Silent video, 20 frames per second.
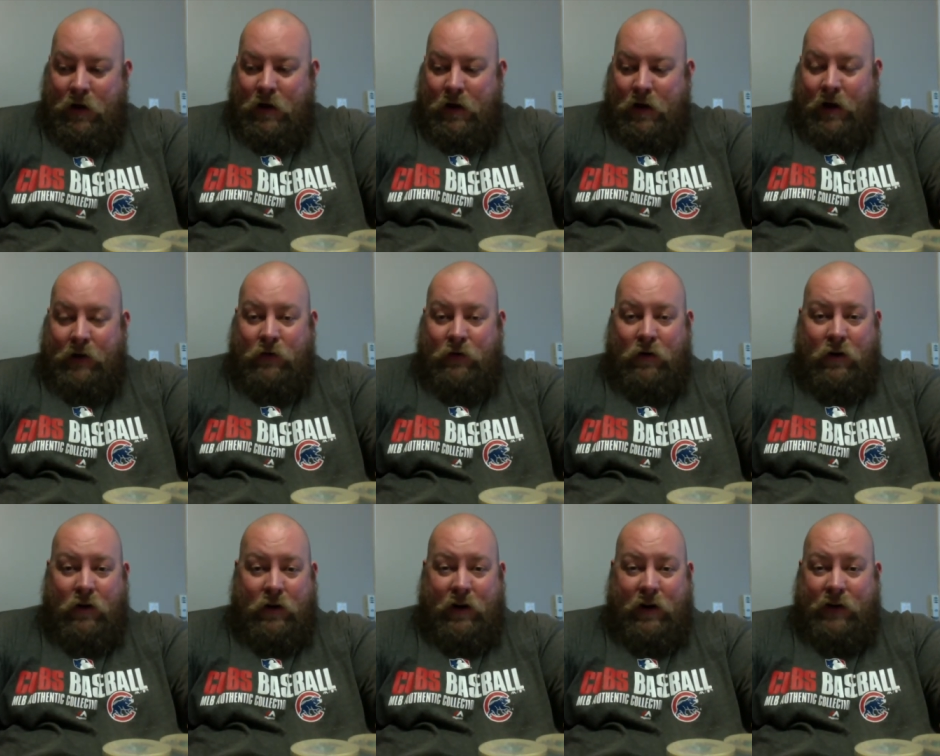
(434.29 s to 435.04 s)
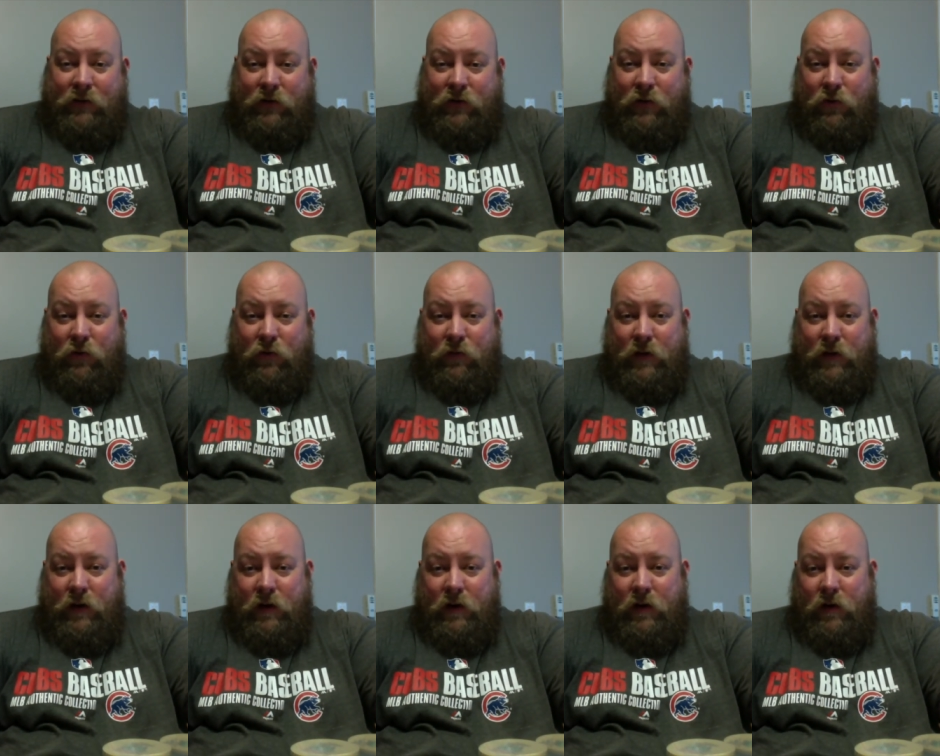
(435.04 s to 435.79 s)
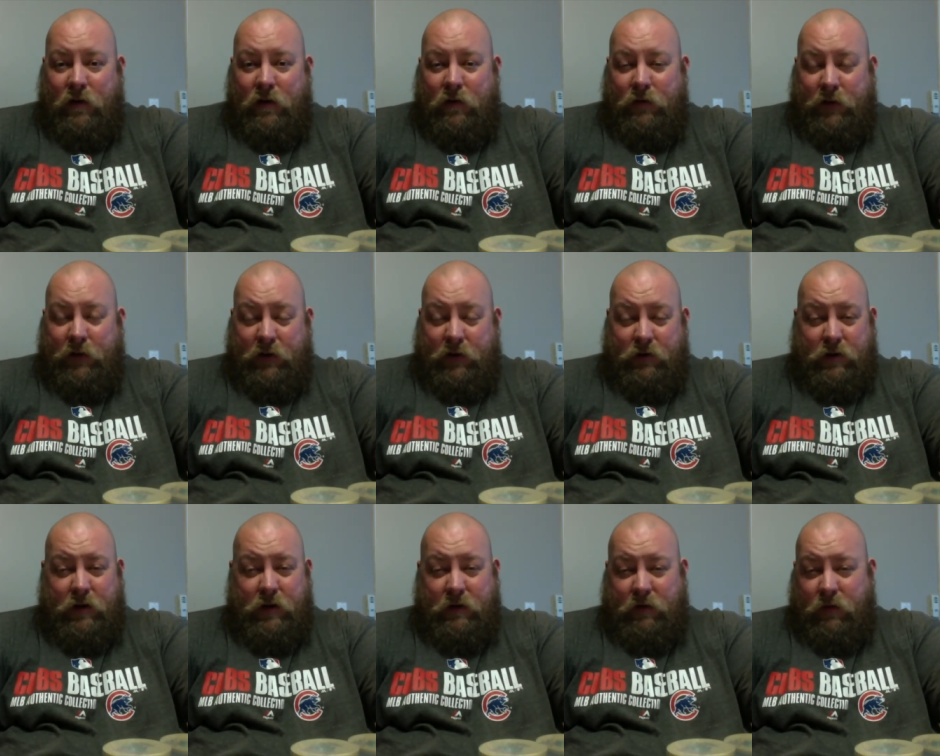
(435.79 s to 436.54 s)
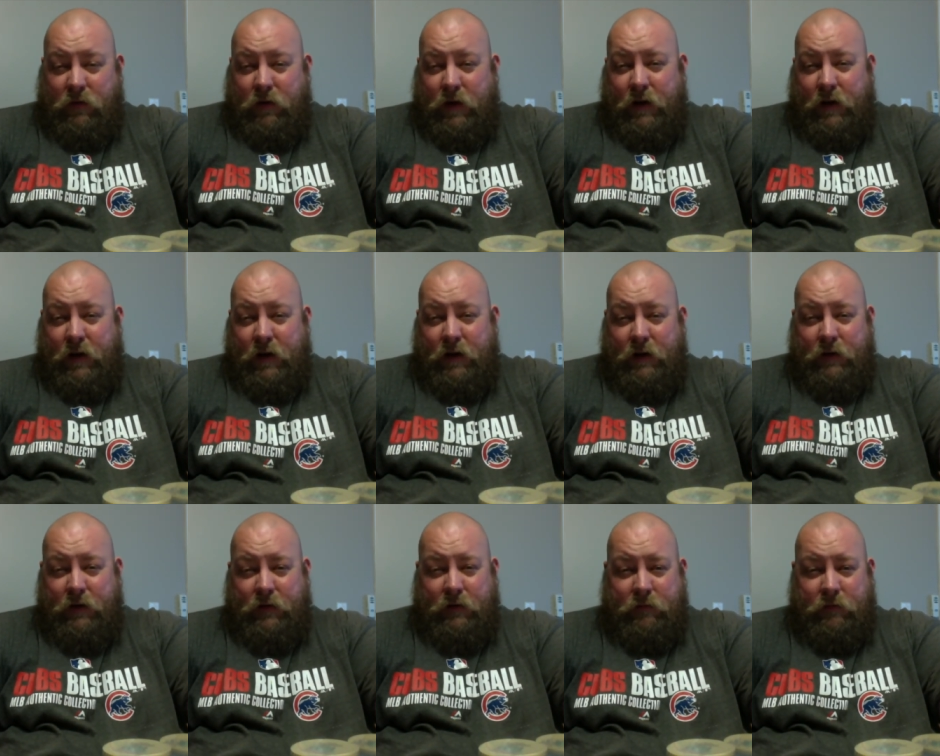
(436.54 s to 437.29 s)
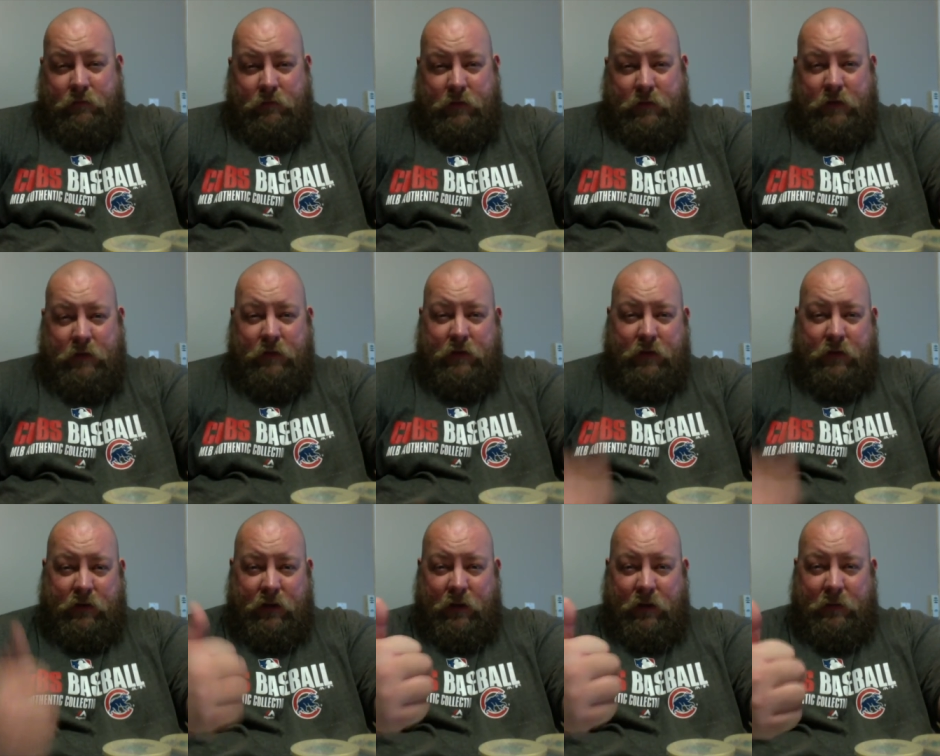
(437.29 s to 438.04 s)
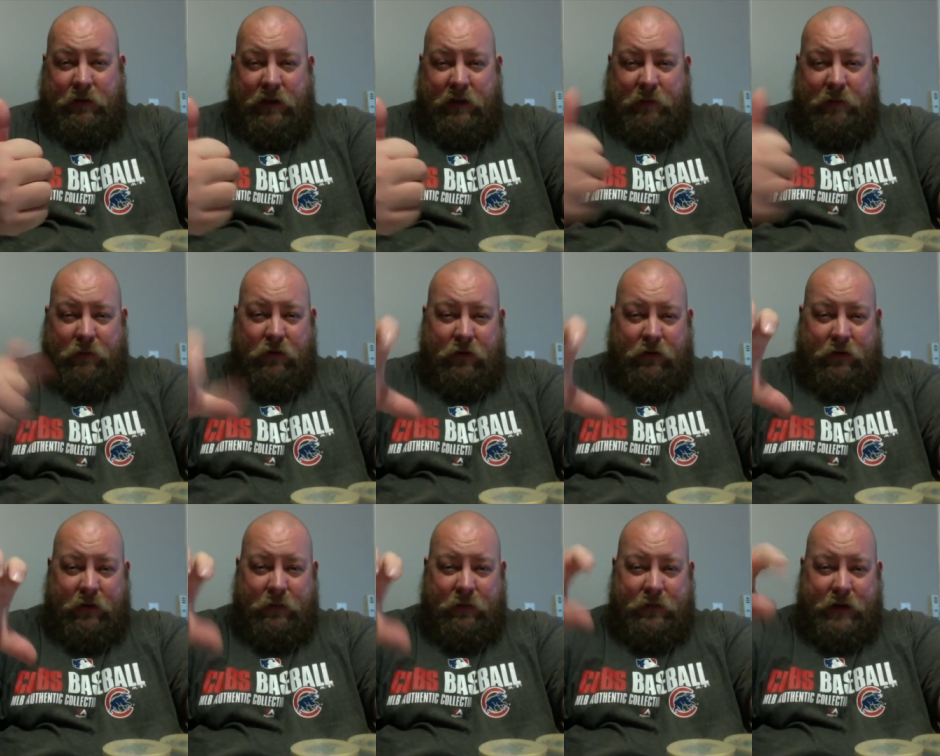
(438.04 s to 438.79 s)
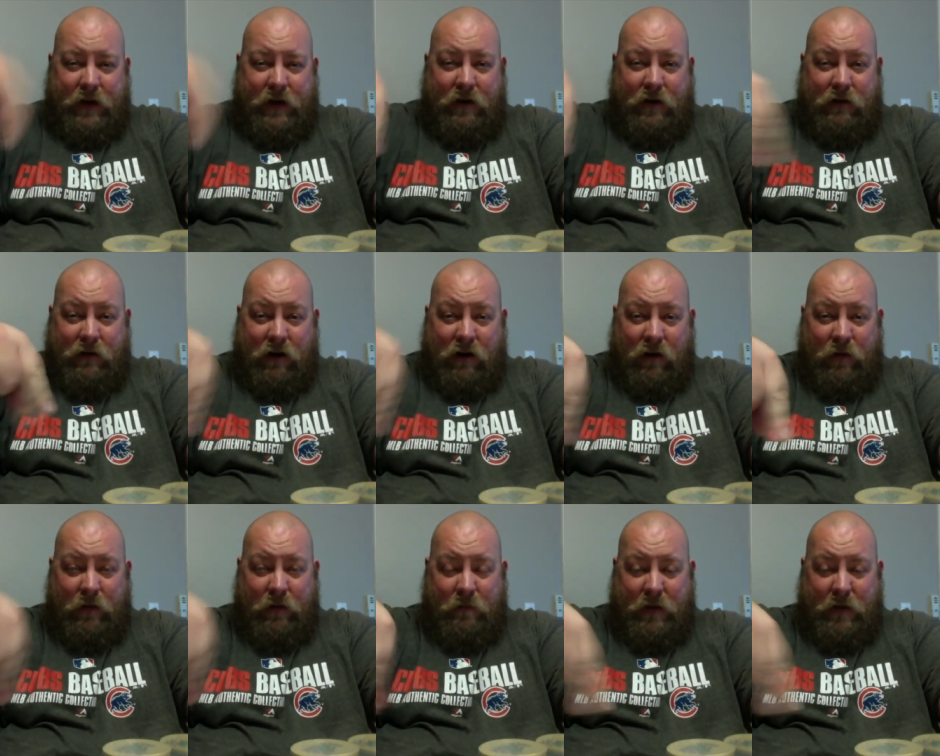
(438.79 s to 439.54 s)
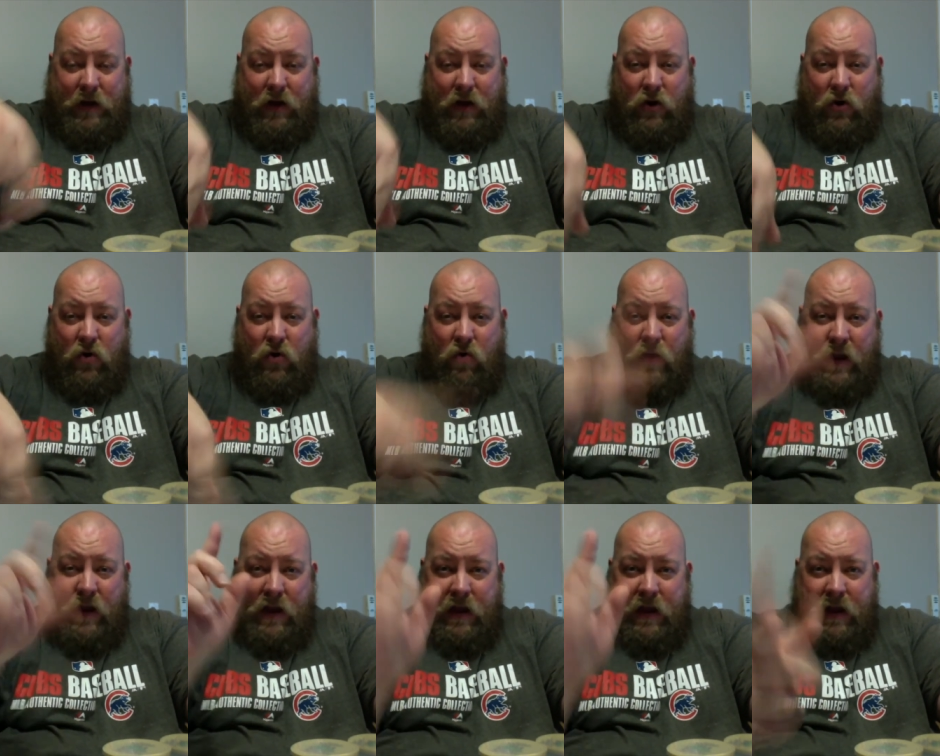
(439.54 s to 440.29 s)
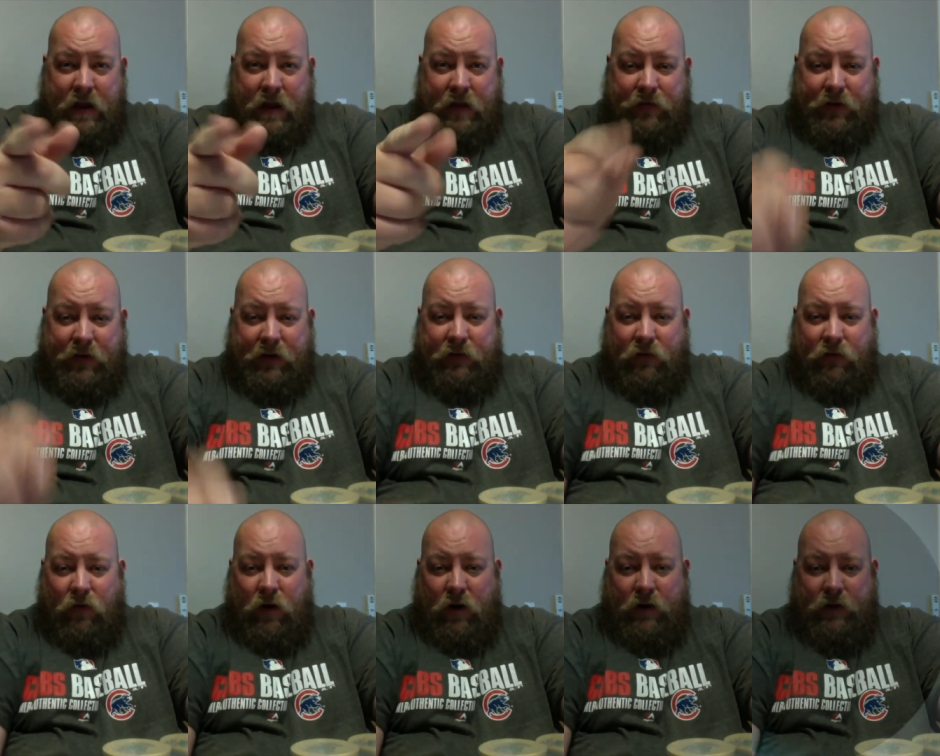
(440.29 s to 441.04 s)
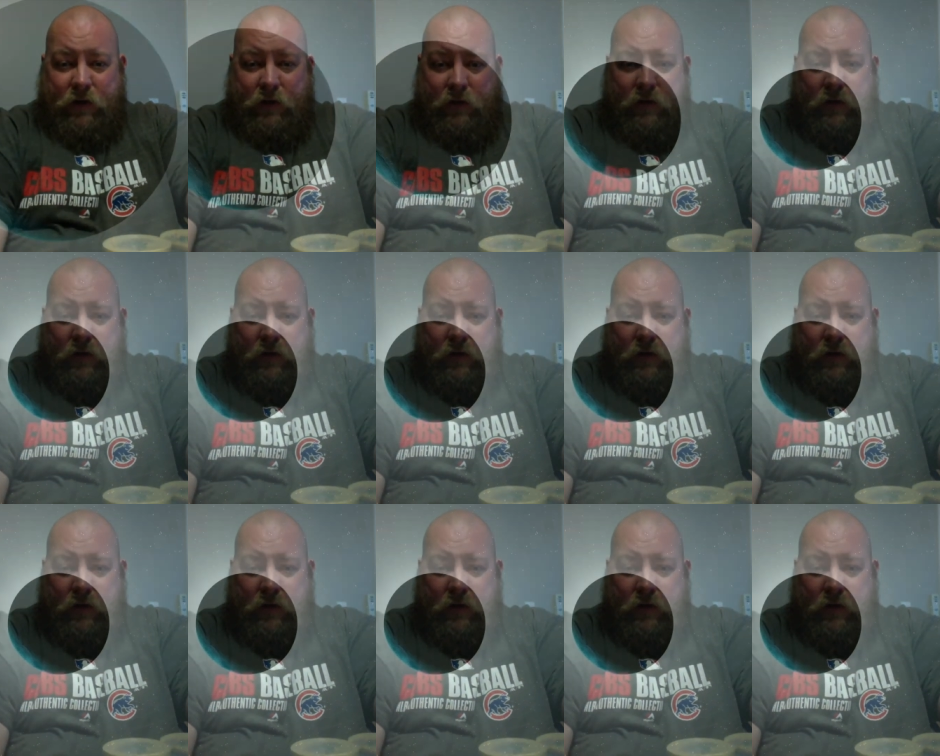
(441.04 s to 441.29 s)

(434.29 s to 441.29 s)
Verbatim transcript: I do all kinds of cool videos. I do giveaways. Give us a thumbs up or thumbs down, comment below, and thanks for watching.